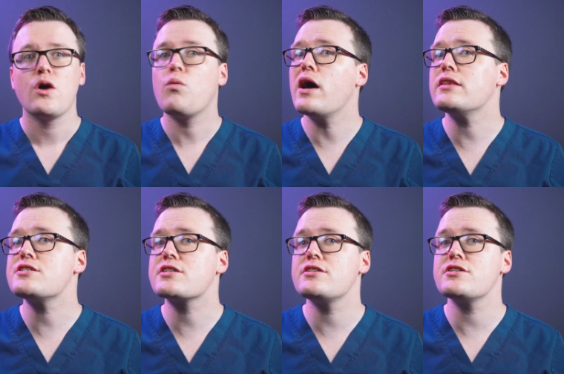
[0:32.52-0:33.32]
Why
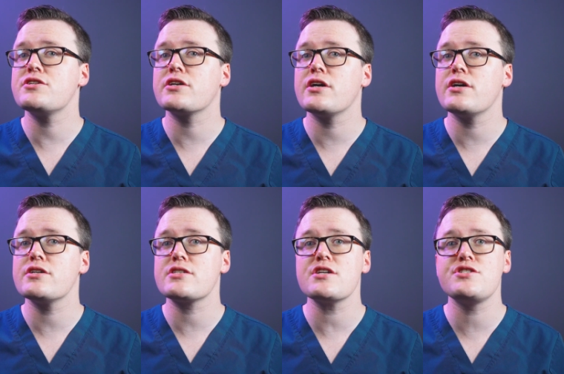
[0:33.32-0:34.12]
this condition
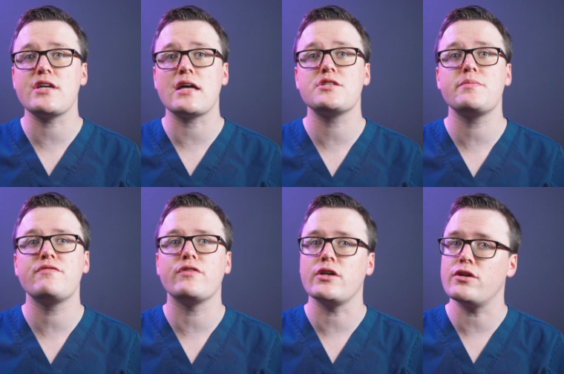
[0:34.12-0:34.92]
occurs has yet to be
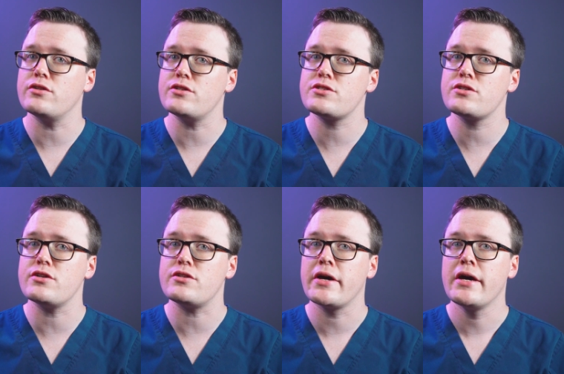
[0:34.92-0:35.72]
fully
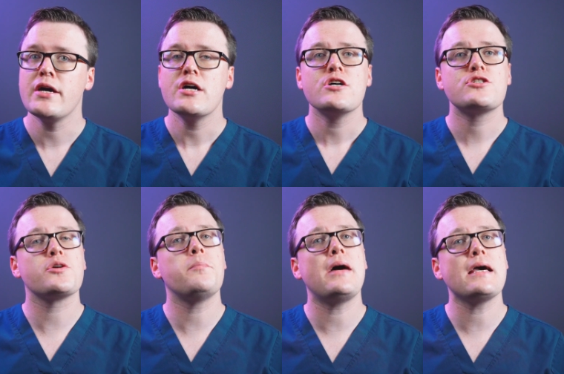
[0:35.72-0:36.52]
understood.
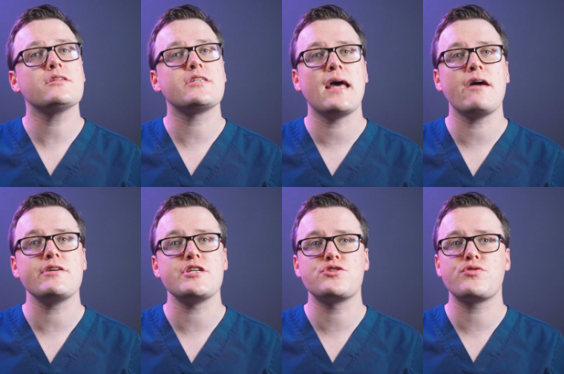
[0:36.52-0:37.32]
Some males
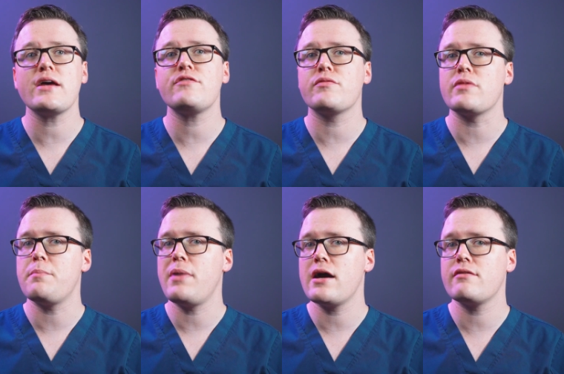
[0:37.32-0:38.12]
inherit a trait from their
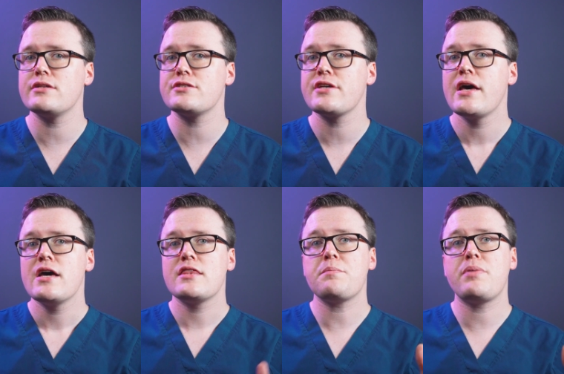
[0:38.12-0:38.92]
parents
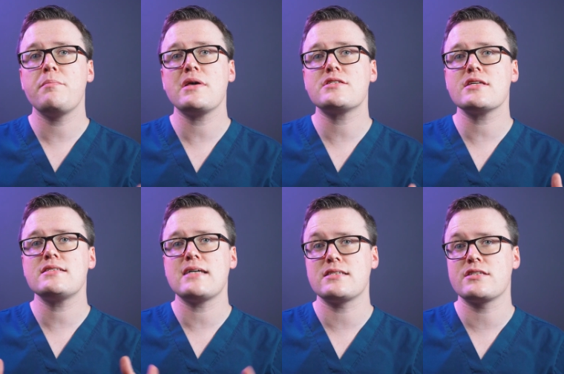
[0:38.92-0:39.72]
that permits their
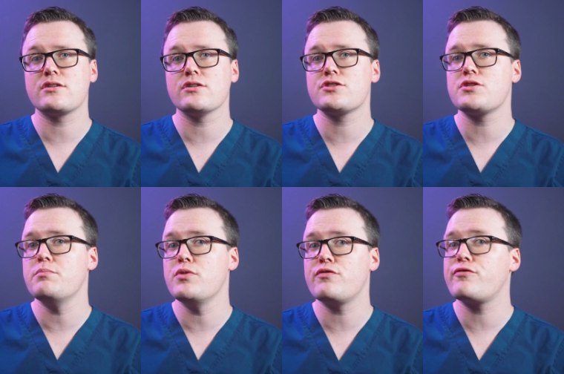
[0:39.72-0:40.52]
testicles to
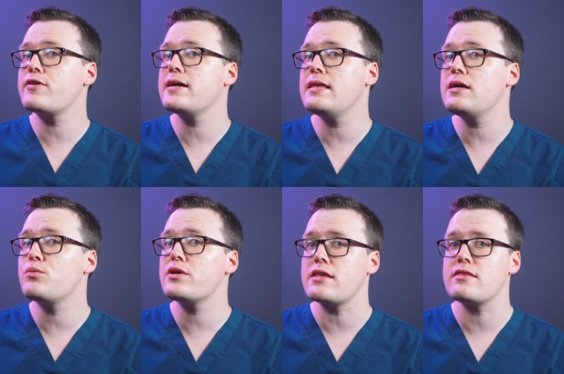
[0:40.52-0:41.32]
move freely
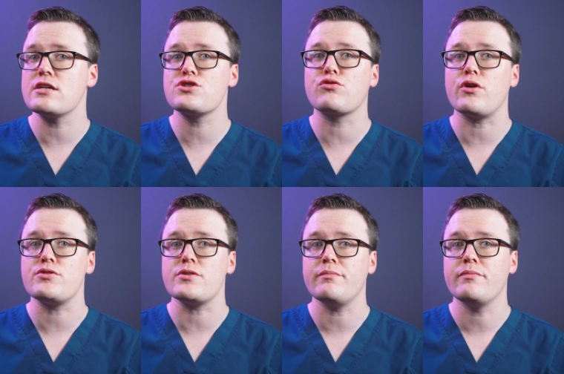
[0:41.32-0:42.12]
within their
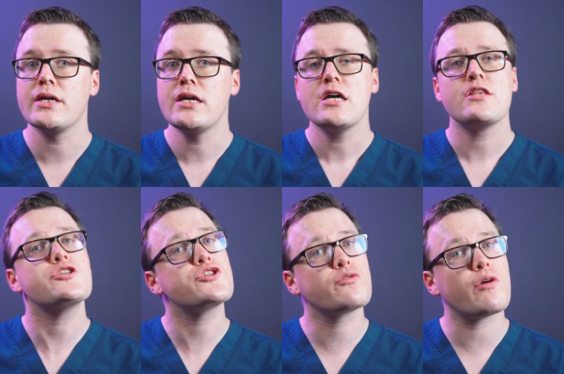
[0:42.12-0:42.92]
scrotum. The
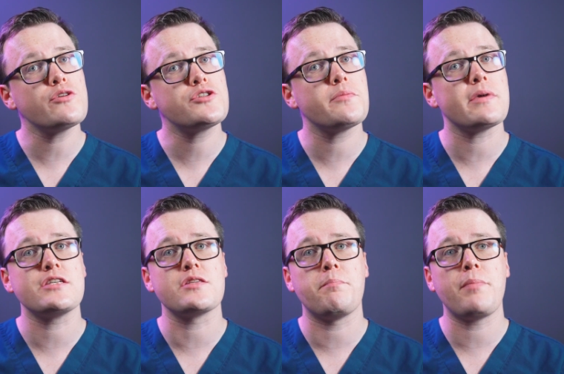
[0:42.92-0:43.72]
scrotum
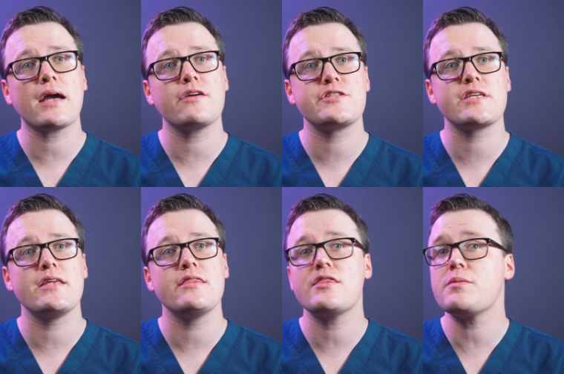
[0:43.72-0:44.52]
is the bag of
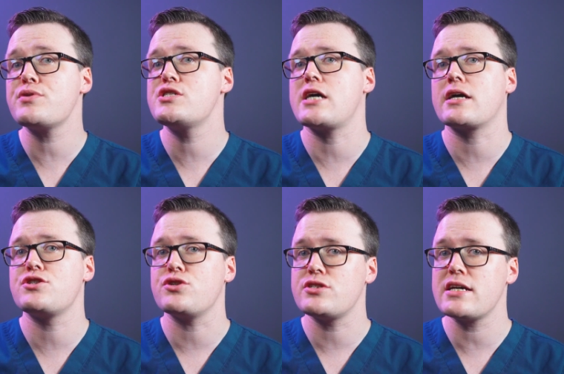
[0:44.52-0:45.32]
skin that
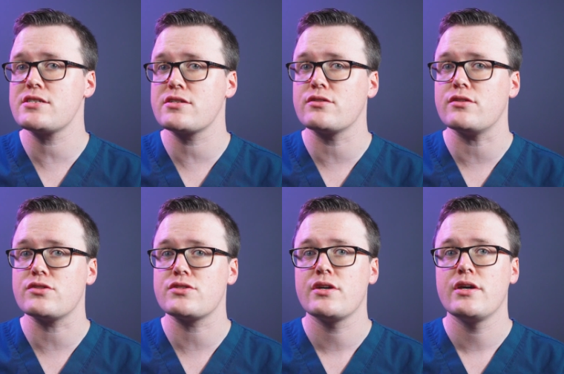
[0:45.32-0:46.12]
protects your testicles.